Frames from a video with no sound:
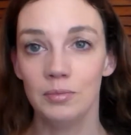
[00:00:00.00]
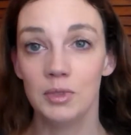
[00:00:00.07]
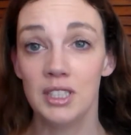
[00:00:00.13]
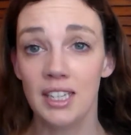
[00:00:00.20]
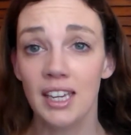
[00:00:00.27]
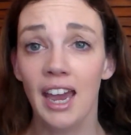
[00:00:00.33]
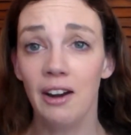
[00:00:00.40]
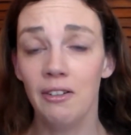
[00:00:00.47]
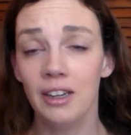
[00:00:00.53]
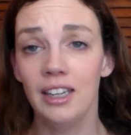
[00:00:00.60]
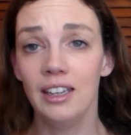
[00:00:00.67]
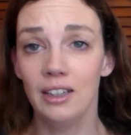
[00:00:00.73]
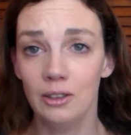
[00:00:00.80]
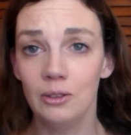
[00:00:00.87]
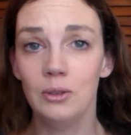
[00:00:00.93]
We see
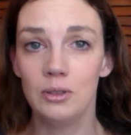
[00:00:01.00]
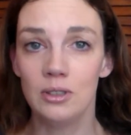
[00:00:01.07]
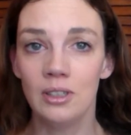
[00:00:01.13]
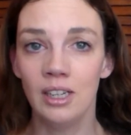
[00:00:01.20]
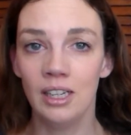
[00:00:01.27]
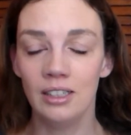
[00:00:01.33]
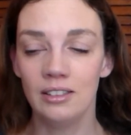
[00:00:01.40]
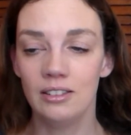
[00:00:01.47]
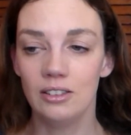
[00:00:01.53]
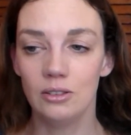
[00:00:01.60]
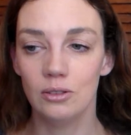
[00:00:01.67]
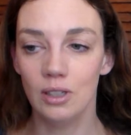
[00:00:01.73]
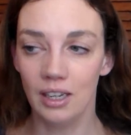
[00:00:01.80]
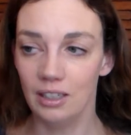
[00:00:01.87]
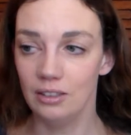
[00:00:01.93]
Harry
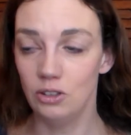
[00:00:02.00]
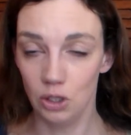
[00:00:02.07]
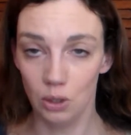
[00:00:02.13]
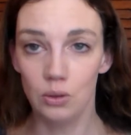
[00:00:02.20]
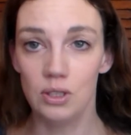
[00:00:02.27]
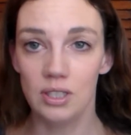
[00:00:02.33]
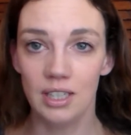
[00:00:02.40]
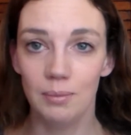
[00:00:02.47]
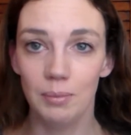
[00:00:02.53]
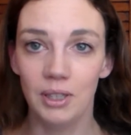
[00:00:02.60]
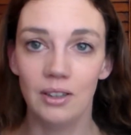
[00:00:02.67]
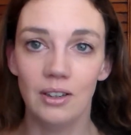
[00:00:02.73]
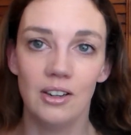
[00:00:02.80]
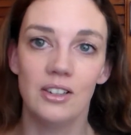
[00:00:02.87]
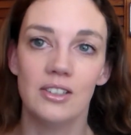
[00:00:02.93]
hallucinate Josie
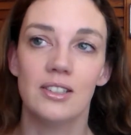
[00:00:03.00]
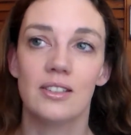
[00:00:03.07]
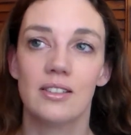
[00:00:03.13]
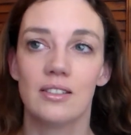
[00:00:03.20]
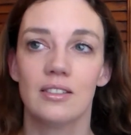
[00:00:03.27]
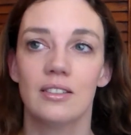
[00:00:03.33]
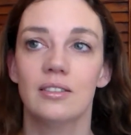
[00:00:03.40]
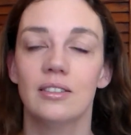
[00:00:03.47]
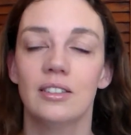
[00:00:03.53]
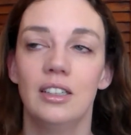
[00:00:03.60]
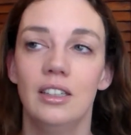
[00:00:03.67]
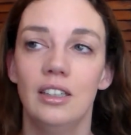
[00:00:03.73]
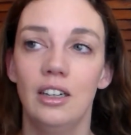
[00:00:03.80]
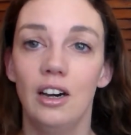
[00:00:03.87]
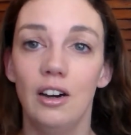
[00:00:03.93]
because
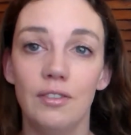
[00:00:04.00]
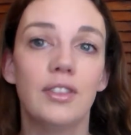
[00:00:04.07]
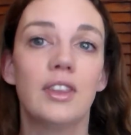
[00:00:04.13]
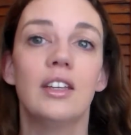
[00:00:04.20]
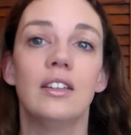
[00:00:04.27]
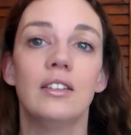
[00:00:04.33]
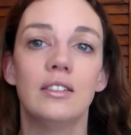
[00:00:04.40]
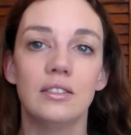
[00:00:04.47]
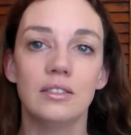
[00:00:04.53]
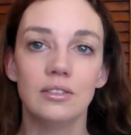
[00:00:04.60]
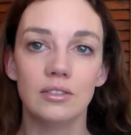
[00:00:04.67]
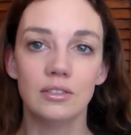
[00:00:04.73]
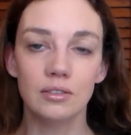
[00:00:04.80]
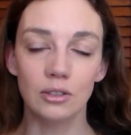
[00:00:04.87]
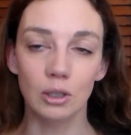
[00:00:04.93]
of the
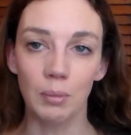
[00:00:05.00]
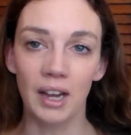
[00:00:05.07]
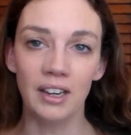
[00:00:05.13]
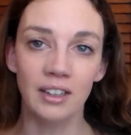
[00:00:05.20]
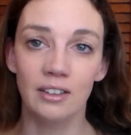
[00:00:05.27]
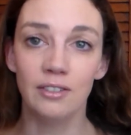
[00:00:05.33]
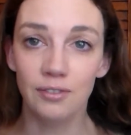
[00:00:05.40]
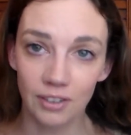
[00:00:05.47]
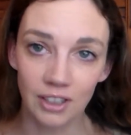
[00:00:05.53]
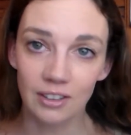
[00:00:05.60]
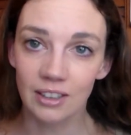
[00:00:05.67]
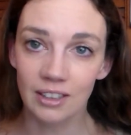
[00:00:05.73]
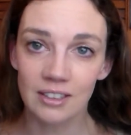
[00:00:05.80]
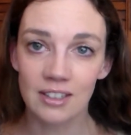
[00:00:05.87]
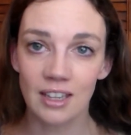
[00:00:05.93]
romantic
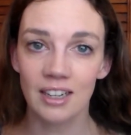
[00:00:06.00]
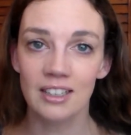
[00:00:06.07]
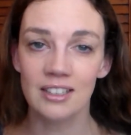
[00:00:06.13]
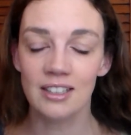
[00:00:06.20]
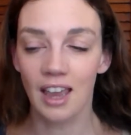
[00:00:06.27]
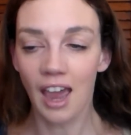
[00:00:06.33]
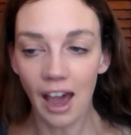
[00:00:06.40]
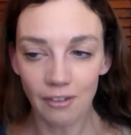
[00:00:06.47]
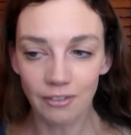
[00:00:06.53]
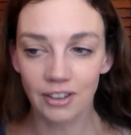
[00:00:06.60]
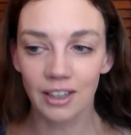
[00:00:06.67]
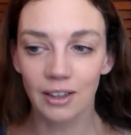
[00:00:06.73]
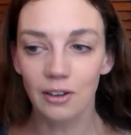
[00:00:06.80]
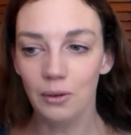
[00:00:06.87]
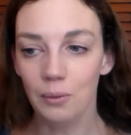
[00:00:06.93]
feelings that he's
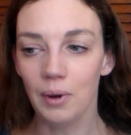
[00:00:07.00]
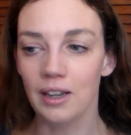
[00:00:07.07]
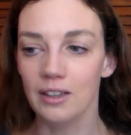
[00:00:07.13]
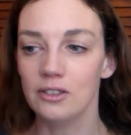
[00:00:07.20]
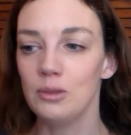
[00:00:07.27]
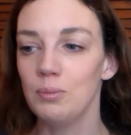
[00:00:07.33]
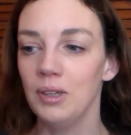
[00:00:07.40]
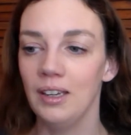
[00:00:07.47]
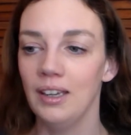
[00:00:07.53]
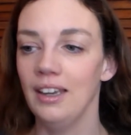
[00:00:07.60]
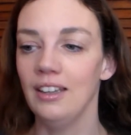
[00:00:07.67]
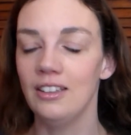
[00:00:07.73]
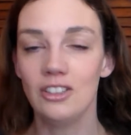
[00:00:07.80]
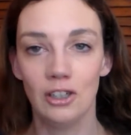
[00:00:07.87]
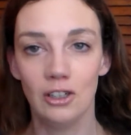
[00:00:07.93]
having whilst
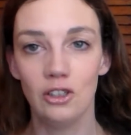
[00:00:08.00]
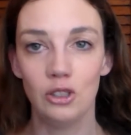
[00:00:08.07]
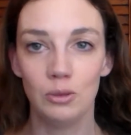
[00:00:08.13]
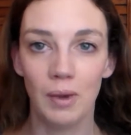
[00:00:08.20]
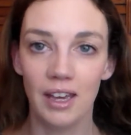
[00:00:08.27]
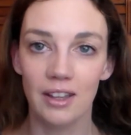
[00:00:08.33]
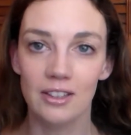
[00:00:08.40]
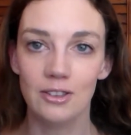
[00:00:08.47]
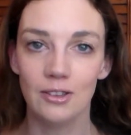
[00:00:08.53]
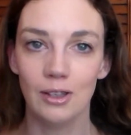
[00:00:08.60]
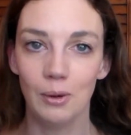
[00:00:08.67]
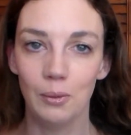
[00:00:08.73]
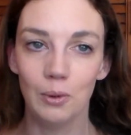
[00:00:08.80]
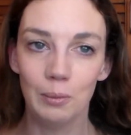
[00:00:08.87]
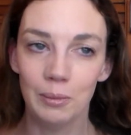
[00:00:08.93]
being touched by this
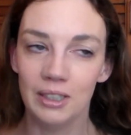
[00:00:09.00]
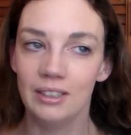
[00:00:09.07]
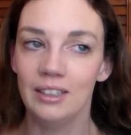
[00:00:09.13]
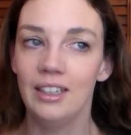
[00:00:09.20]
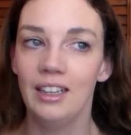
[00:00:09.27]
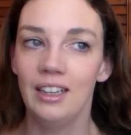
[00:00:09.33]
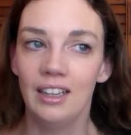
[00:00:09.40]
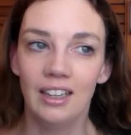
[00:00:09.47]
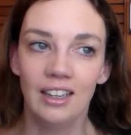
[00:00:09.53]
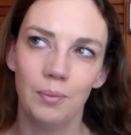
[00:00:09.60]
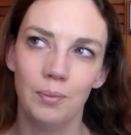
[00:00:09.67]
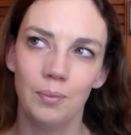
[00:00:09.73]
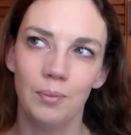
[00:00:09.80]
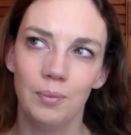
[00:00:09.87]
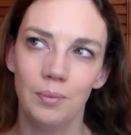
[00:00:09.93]
other woman.
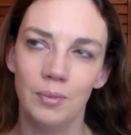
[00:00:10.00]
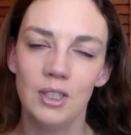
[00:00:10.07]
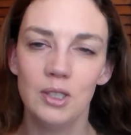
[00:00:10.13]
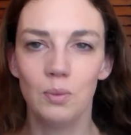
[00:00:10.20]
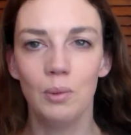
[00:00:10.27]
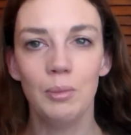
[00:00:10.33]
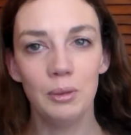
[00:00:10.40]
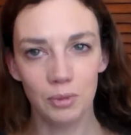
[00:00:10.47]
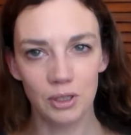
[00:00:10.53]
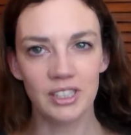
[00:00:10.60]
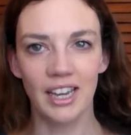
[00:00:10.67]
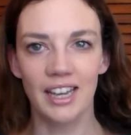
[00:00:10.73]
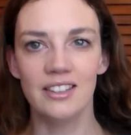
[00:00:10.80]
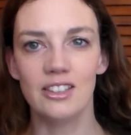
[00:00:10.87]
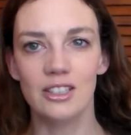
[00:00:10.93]
This woman
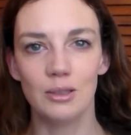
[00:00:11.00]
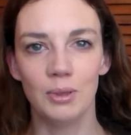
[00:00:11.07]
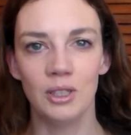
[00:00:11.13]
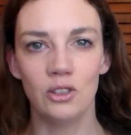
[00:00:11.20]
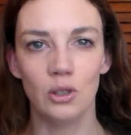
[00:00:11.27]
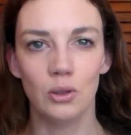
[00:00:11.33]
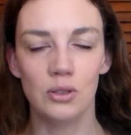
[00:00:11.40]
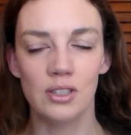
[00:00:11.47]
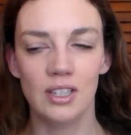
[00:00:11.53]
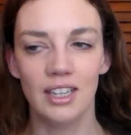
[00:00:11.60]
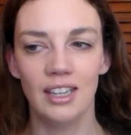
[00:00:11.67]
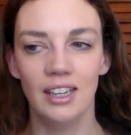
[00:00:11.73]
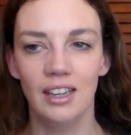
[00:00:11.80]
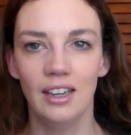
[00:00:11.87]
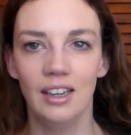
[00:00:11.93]
pretends to be
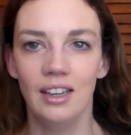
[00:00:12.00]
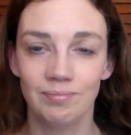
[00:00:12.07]
Josie.